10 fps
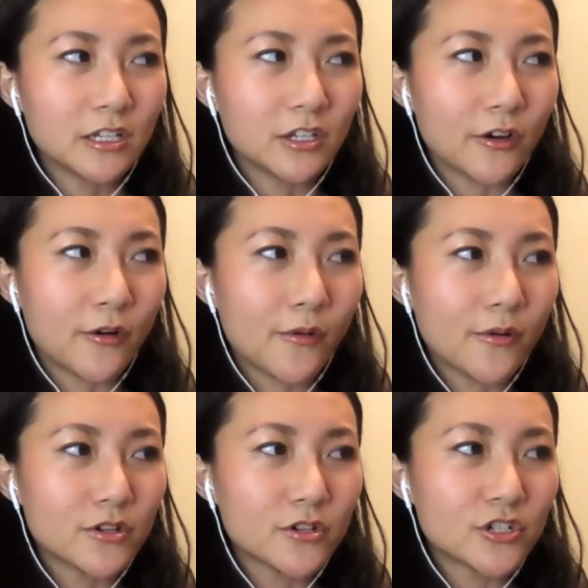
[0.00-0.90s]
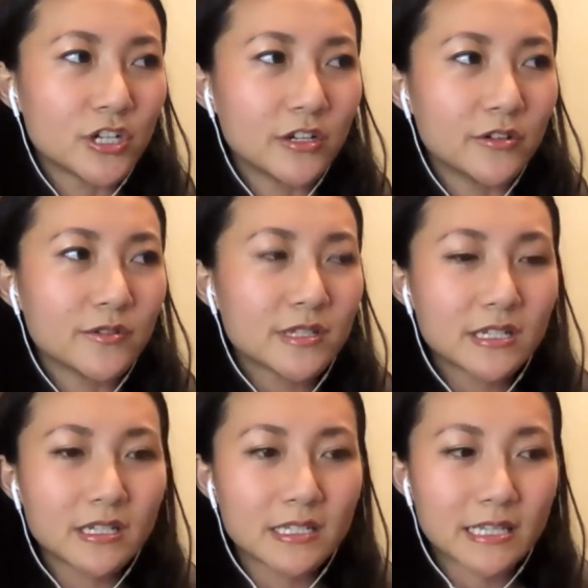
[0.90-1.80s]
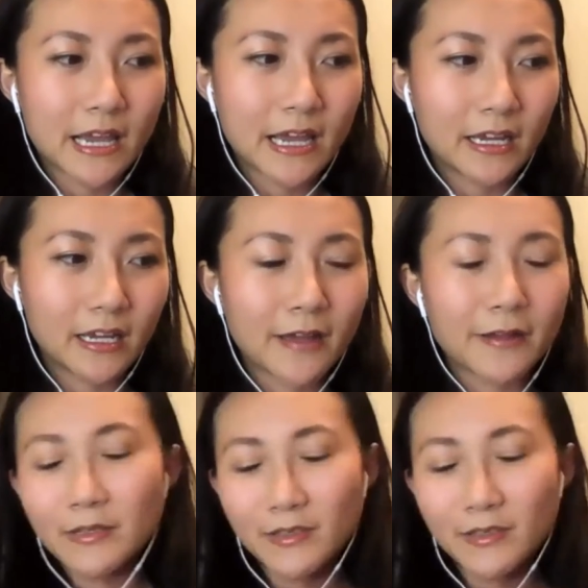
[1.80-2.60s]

used to say,